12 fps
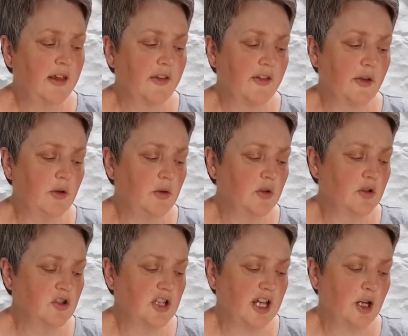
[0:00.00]
So you can
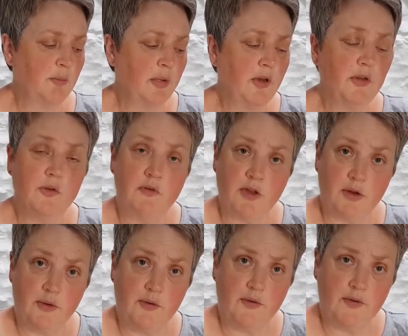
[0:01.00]
check both of
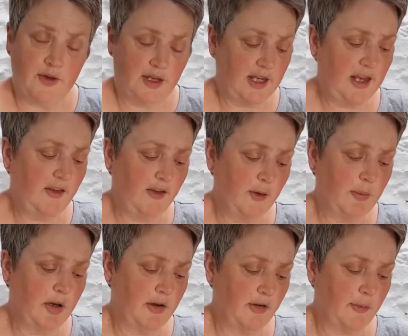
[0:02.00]
those against the
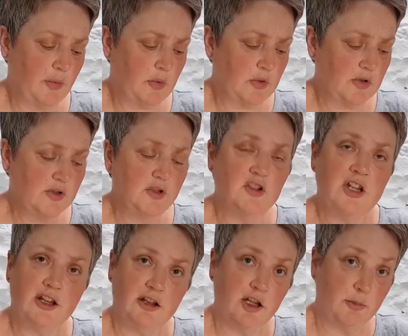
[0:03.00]
passport,
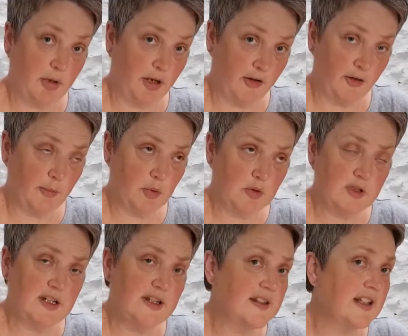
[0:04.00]
check that the passport
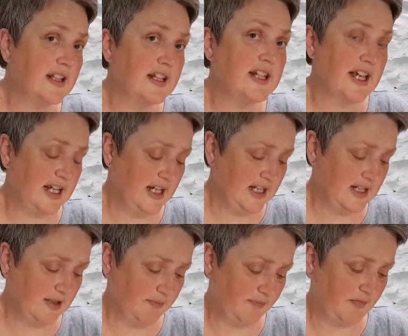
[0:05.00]
is in date,
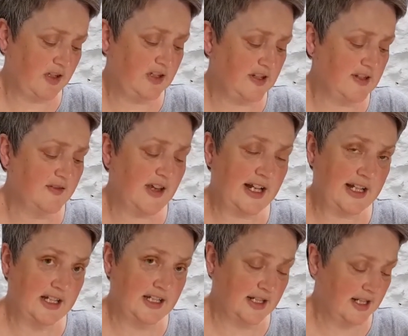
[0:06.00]
that it's
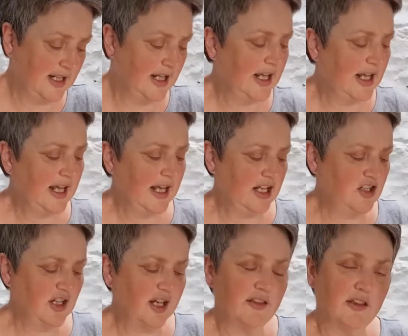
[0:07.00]
valid, and
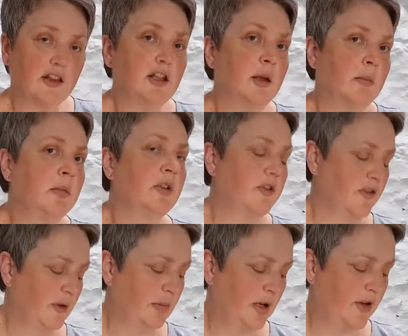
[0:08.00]
check that the number of the
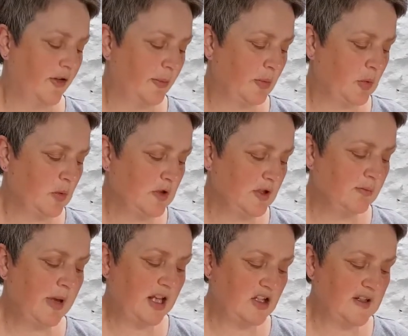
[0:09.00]
passport
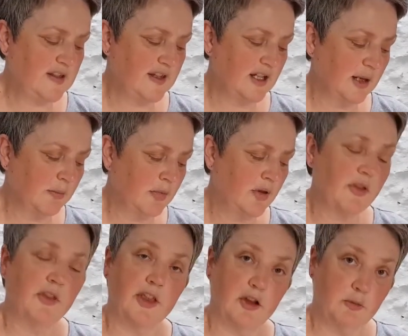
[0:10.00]
matches the number that
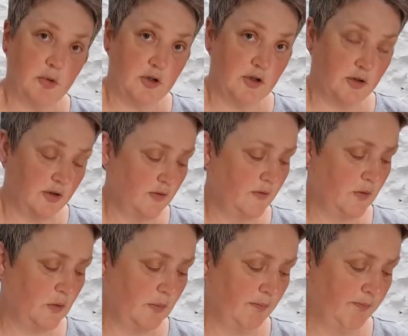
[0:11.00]
they have put on the
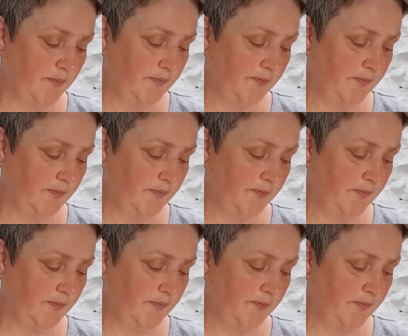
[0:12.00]
form.